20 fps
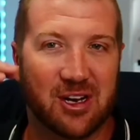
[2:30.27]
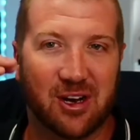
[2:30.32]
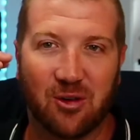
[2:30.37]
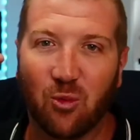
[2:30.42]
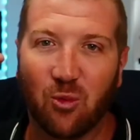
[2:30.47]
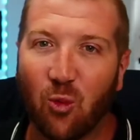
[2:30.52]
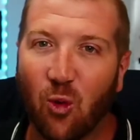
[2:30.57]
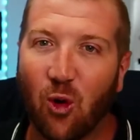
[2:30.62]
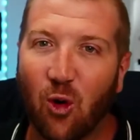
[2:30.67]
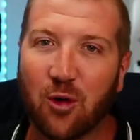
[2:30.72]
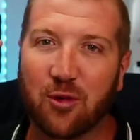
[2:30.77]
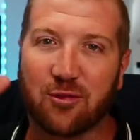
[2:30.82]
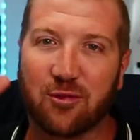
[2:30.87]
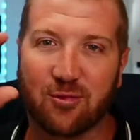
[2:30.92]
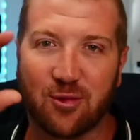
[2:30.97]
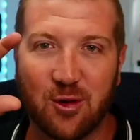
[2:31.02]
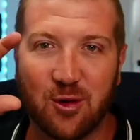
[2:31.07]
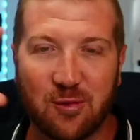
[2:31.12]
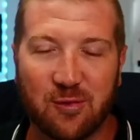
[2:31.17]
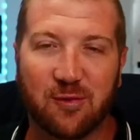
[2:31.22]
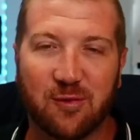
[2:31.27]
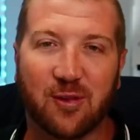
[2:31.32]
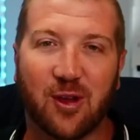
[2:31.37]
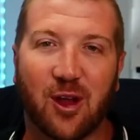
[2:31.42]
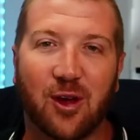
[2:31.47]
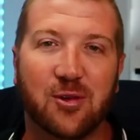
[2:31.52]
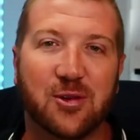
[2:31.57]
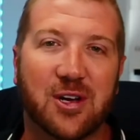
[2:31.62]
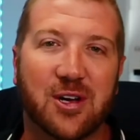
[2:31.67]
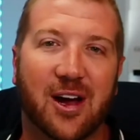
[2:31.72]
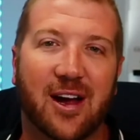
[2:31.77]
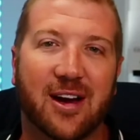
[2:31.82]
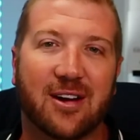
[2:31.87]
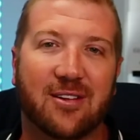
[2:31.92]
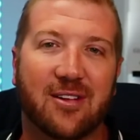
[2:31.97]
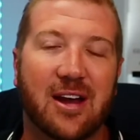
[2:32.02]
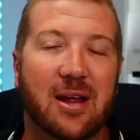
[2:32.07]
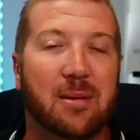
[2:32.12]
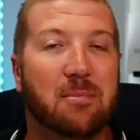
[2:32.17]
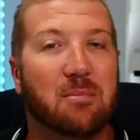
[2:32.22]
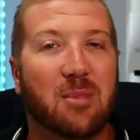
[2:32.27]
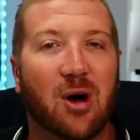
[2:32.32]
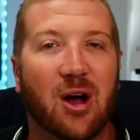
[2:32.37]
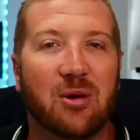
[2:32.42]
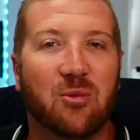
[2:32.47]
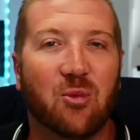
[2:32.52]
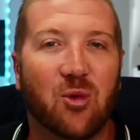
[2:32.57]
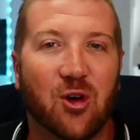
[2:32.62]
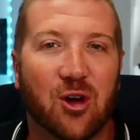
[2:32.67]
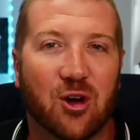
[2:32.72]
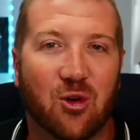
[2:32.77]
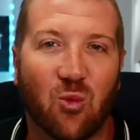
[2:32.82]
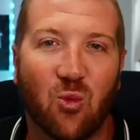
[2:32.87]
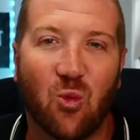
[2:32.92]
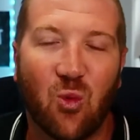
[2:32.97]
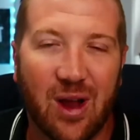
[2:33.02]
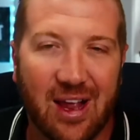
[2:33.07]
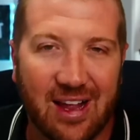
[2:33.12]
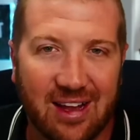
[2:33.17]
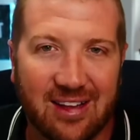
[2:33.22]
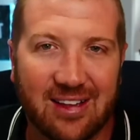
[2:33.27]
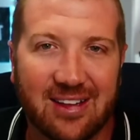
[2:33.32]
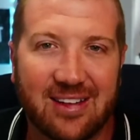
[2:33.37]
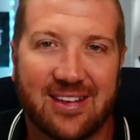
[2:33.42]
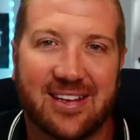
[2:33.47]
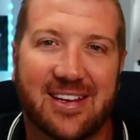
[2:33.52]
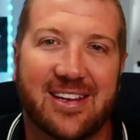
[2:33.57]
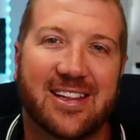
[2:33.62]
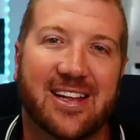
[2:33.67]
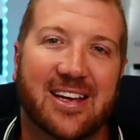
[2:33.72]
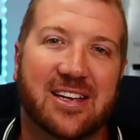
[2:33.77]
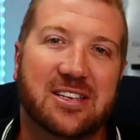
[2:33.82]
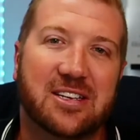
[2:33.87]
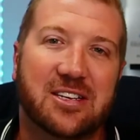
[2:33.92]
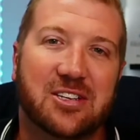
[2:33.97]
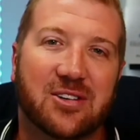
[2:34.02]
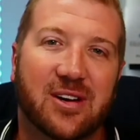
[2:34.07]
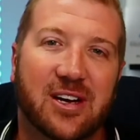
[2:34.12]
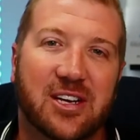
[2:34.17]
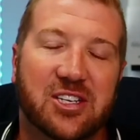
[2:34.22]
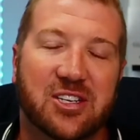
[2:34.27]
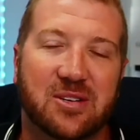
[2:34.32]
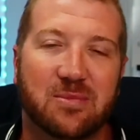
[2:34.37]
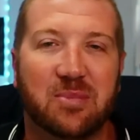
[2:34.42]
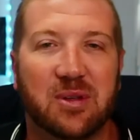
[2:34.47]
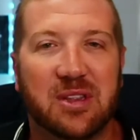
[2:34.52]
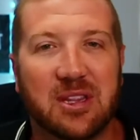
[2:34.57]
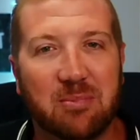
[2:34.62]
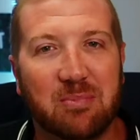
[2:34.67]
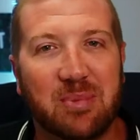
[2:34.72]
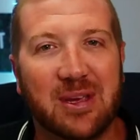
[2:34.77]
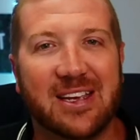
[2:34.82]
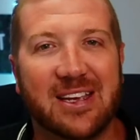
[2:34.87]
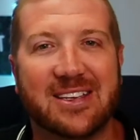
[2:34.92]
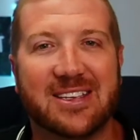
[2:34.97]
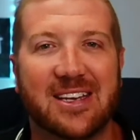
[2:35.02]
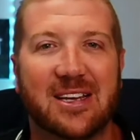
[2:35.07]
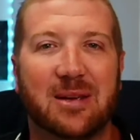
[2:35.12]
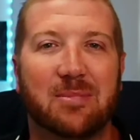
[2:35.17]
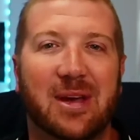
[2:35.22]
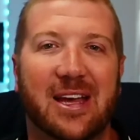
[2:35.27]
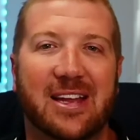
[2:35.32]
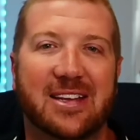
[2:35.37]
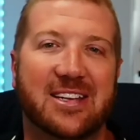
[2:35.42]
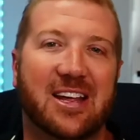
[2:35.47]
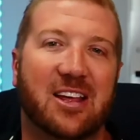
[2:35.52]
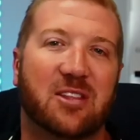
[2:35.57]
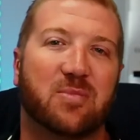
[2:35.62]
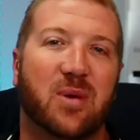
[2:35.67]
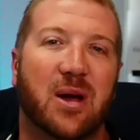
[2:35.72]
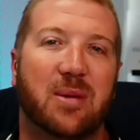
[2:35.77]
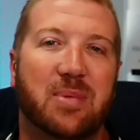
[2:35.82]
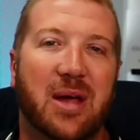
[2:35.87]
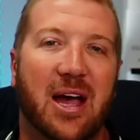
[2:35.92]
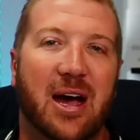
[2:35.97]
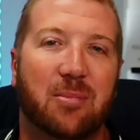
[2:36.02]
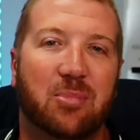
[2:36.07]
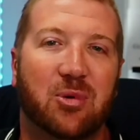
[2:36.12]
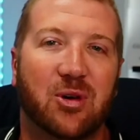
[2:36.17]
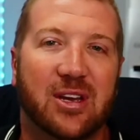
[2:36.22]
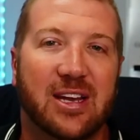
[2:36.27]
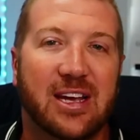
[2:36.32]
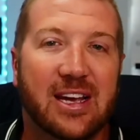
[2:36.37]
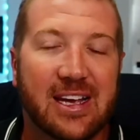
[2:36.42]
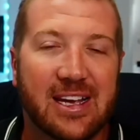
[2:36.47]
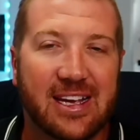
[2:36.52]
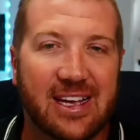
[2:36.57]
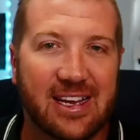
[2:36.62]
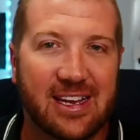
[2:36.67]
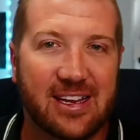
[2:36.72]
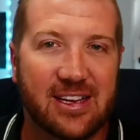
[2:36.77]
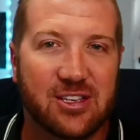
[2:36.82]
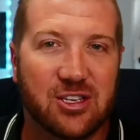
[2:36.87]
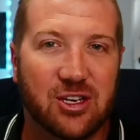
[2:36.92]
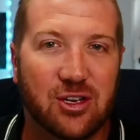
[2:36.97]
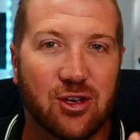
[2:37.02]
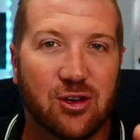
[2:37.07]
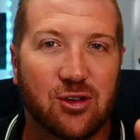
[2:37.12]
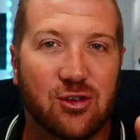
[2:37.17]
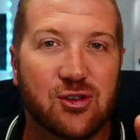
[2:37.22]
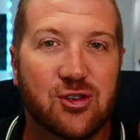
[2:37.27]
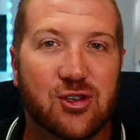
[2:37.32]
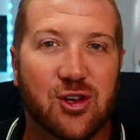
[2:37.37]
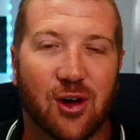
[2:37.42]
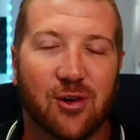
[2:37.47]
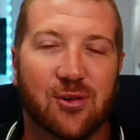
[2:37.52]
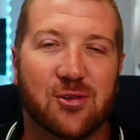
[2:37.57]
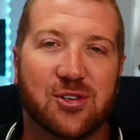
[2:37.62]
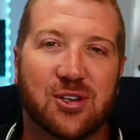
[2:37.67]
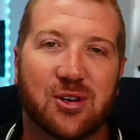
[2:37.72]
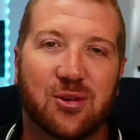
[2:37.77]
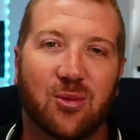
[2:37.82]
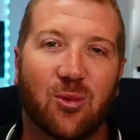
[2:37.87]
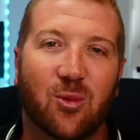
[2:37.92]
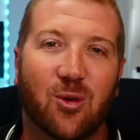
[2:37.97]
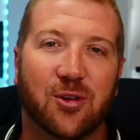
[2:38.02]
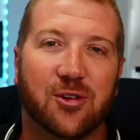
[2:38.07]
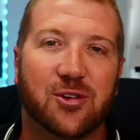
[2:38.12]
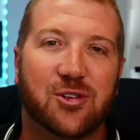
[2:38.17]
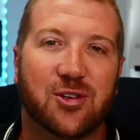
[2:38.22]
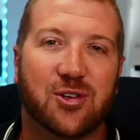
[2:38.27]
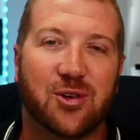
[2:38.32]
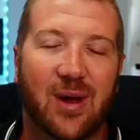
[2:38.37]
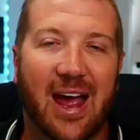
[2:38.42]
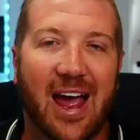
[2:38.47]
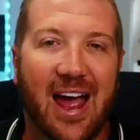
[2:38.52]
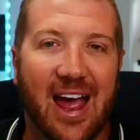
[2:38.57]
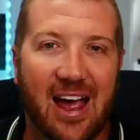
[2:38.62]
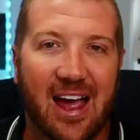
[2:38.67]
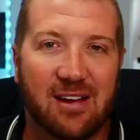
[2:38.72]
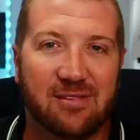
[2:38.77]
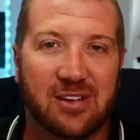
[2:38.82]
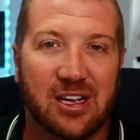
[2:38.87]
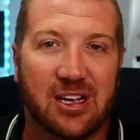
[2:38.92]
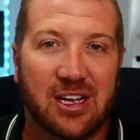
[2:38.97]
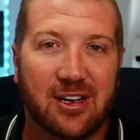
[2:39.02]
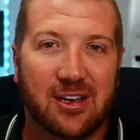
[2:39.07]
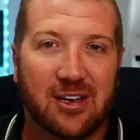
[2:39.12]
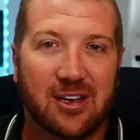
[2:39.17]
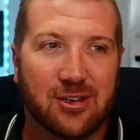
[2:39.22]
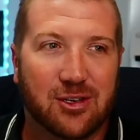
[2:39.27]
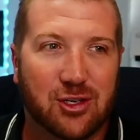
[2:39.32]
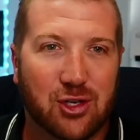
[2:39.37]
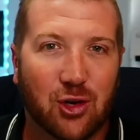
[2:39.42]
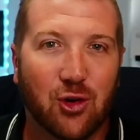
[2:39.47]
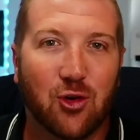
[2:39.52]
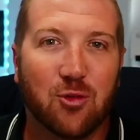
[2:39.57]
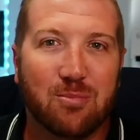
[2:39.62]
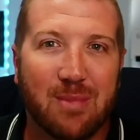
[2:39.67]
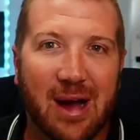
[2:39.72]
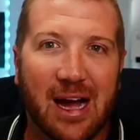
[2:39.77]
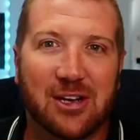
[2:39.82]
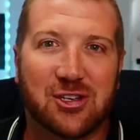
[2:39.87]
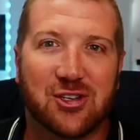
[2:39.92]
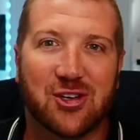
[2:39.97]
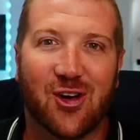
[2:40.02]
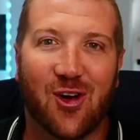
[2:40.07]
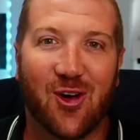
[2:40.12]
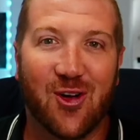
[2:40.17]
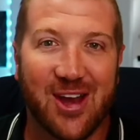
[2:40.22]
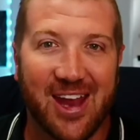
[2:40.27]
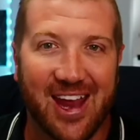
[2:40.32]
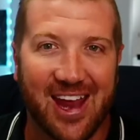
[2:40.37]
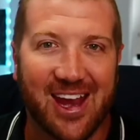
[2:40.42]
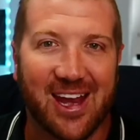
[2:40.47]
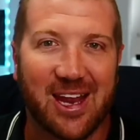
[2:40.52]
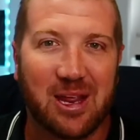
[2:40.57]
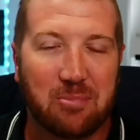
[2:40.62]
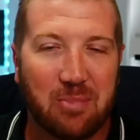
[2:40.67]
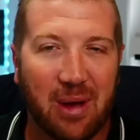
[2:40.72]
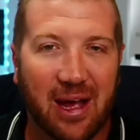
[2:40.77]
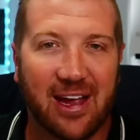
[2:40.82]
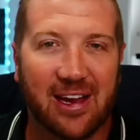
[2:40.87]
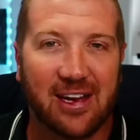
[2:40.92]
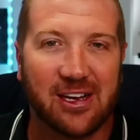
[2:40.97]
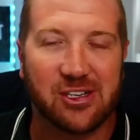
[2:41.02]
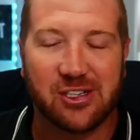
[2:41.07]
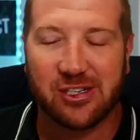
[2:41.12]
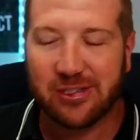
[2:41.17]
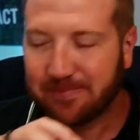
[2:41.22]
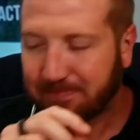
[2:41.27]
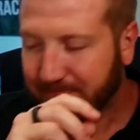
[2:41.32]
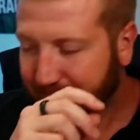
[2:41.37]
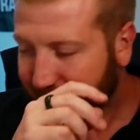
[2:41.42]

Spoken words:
walk-through flow diagram might work well in that situation. But the biggest thing about death by PowerPoint is you don't want to have too much on any page.